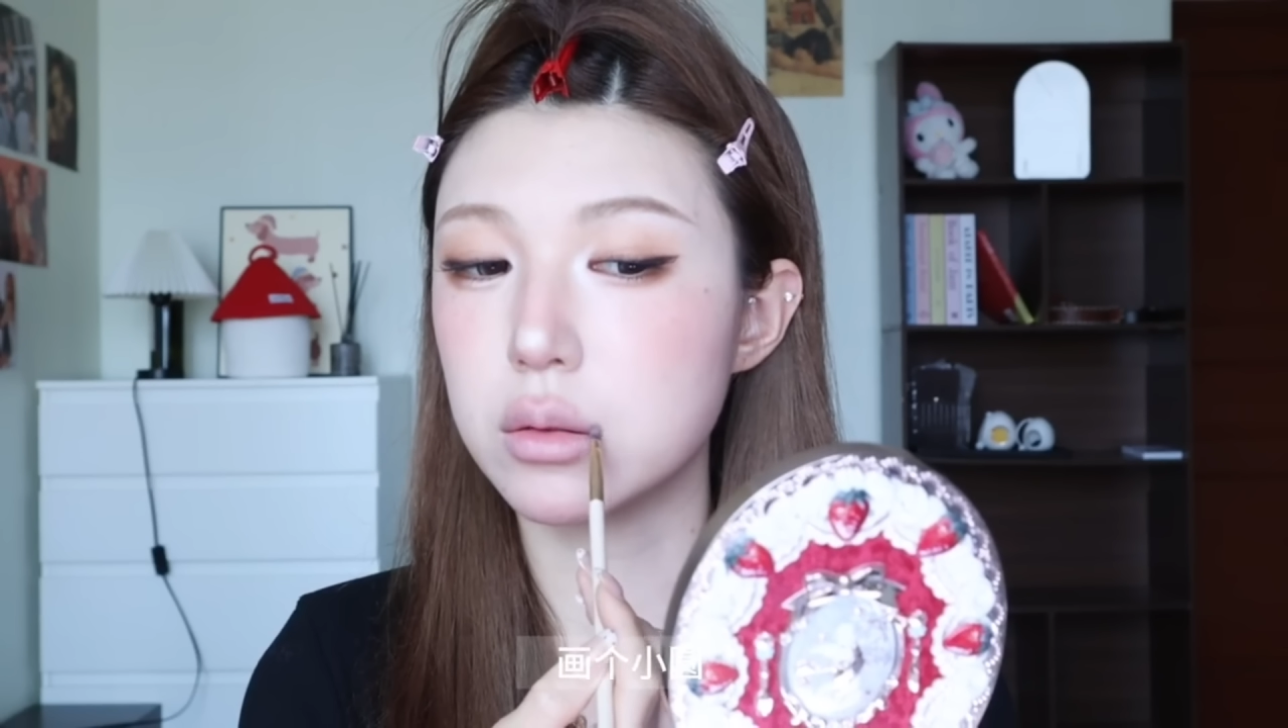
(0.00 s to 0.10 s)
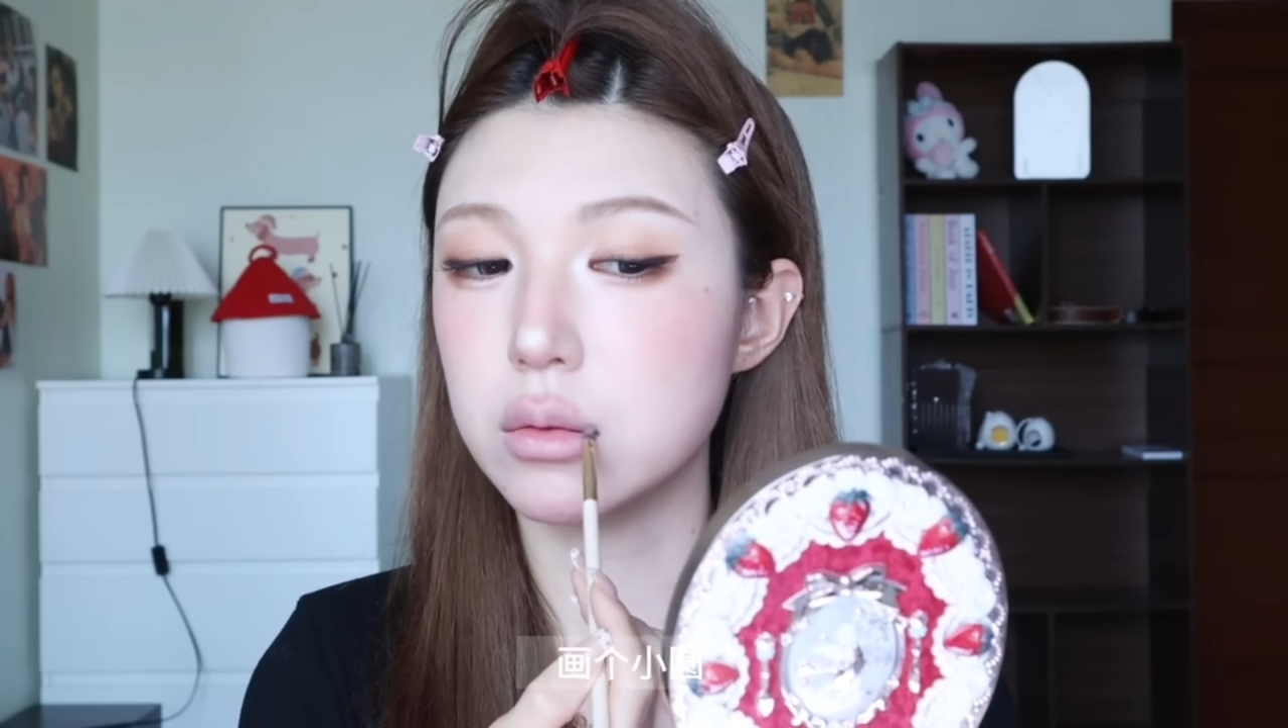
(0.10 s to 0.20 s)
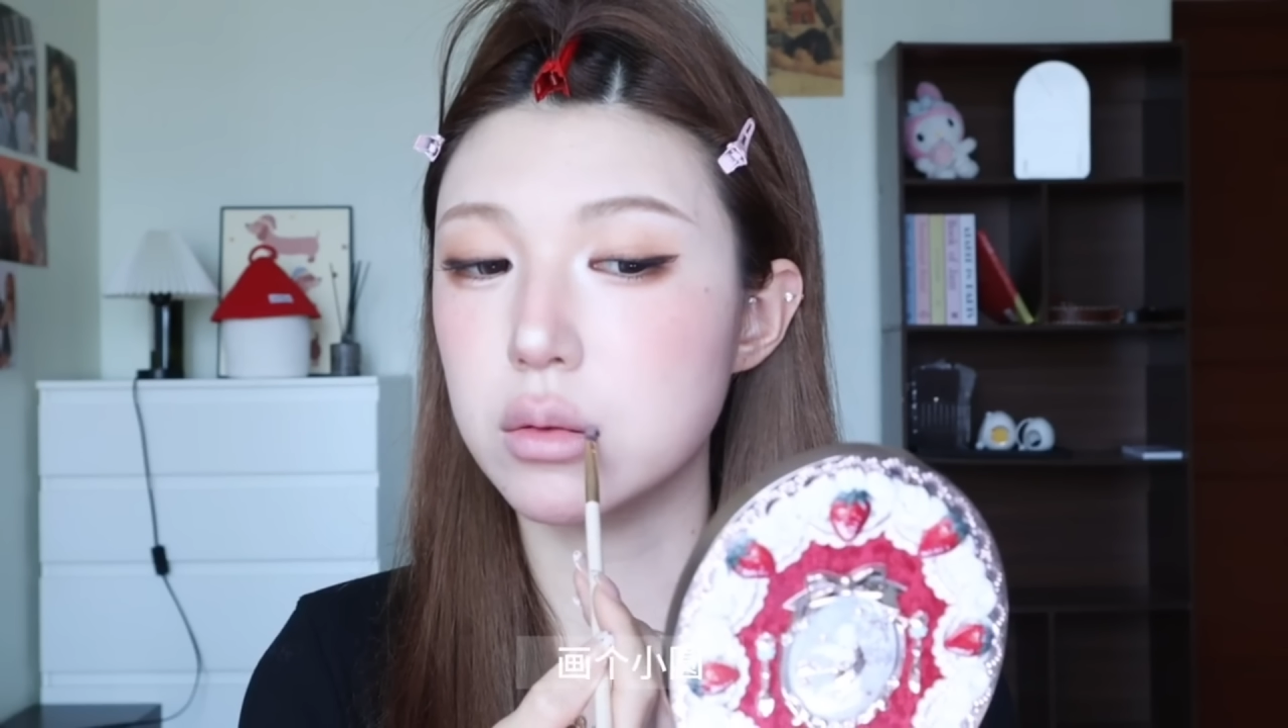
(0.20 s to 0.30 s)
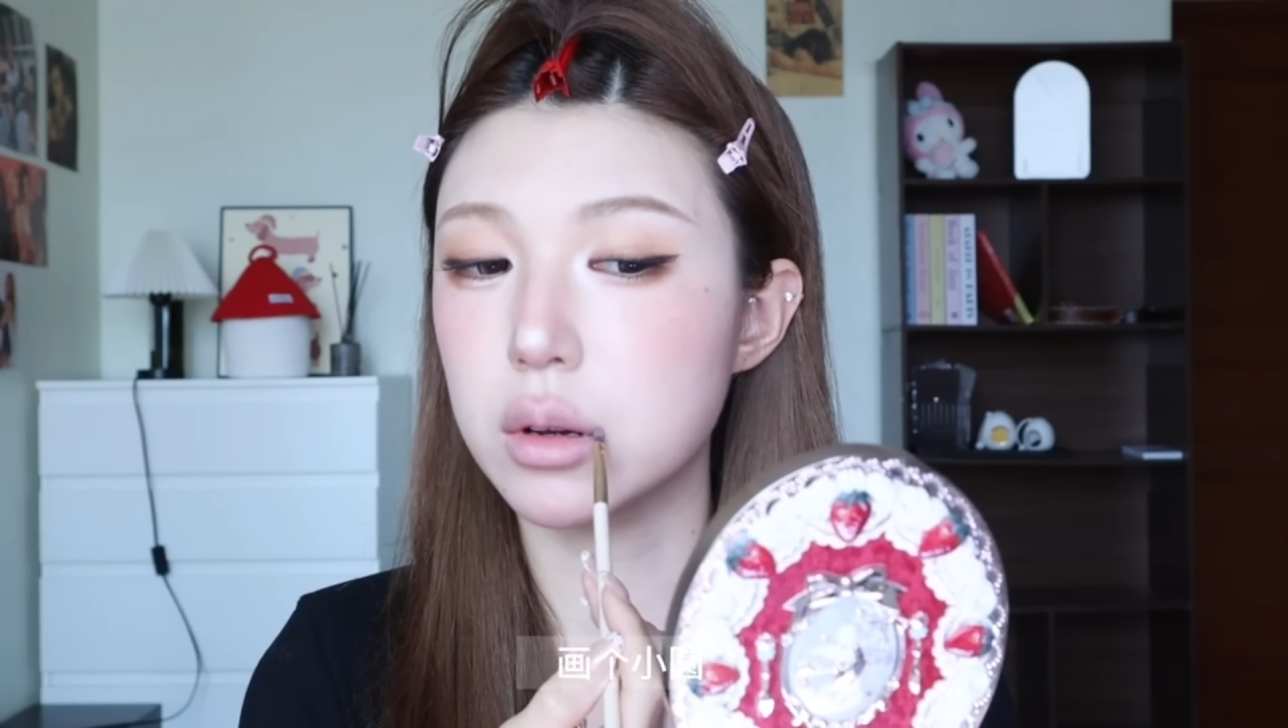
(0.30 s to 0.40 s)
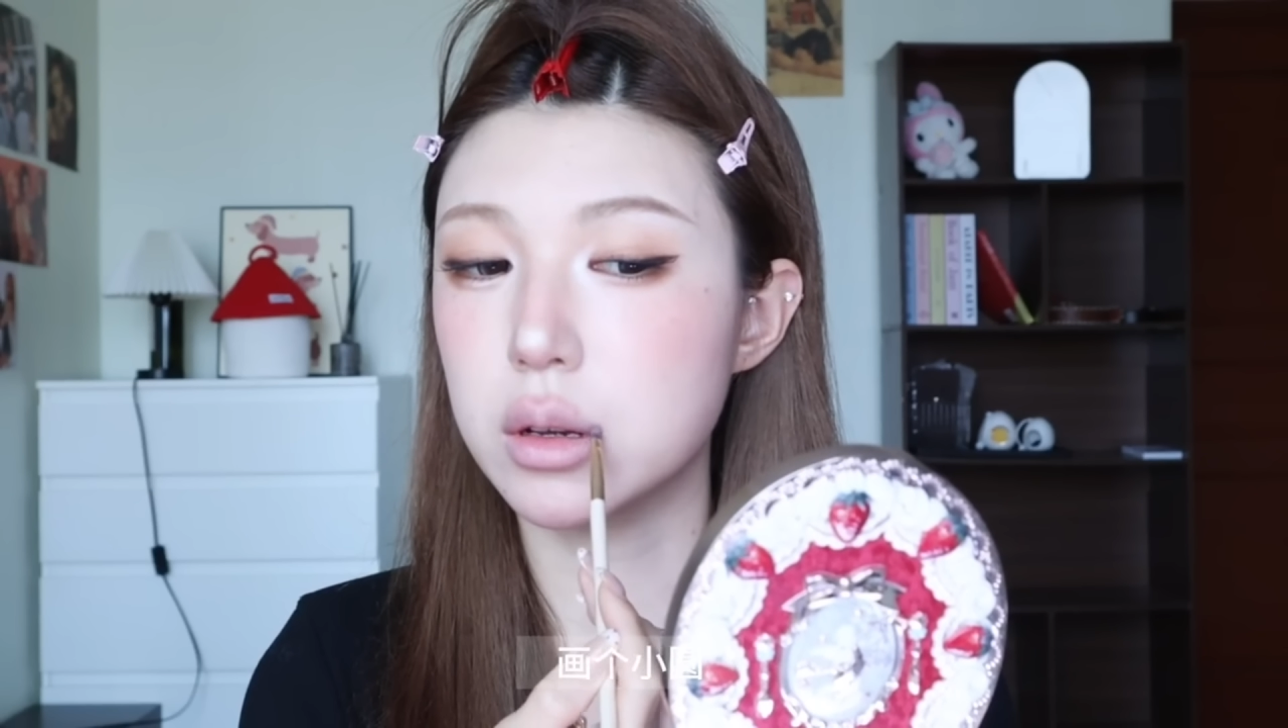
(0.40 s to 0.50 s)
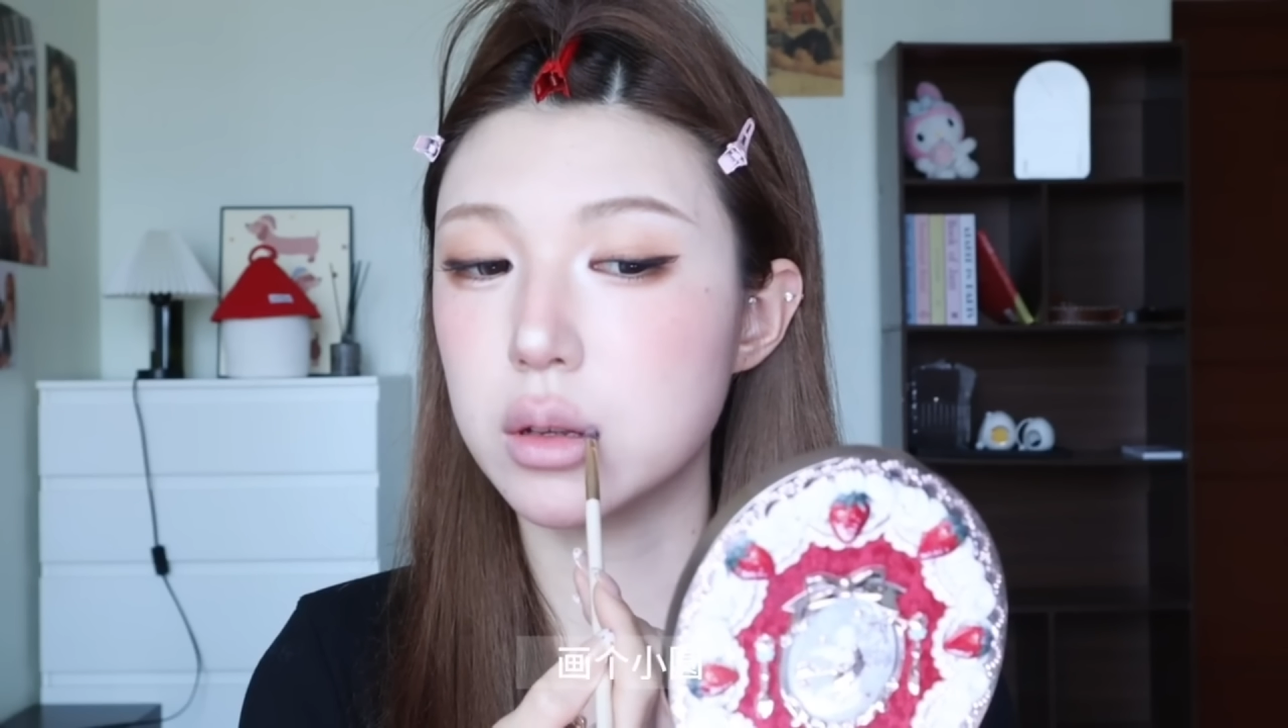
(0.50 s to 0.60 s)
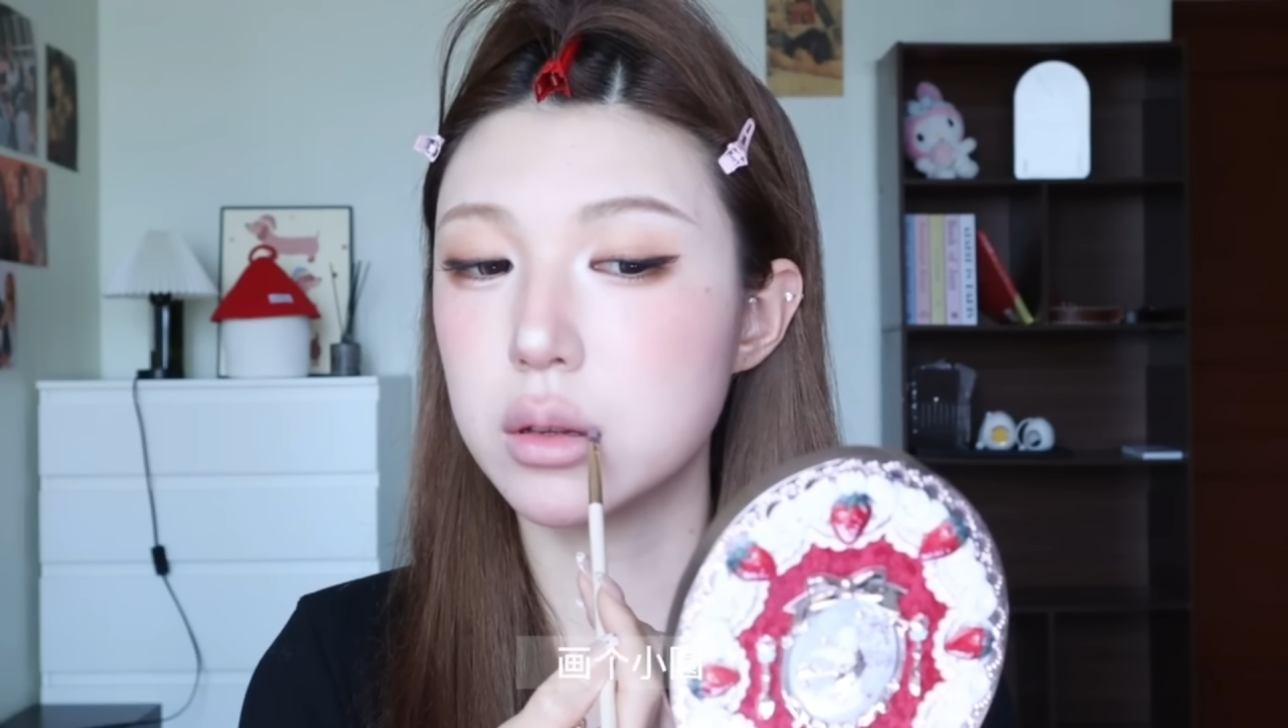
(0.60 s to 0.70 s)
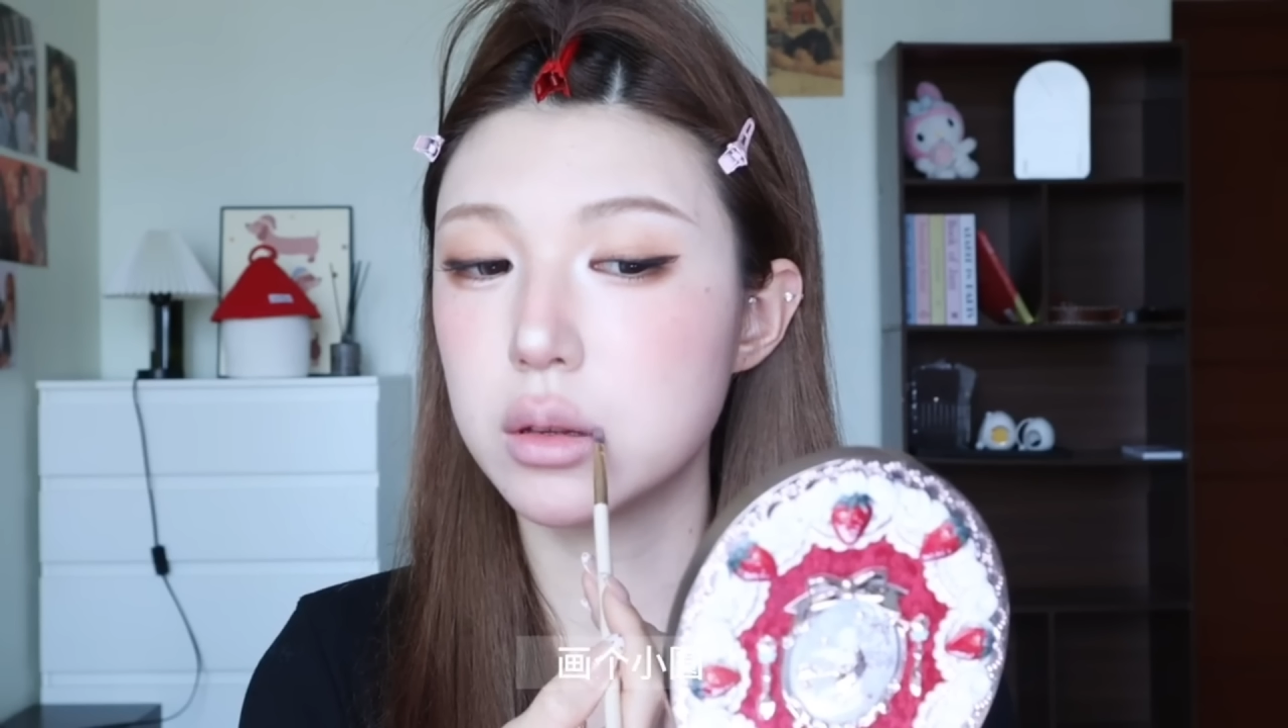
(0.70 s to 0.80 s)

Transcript: She also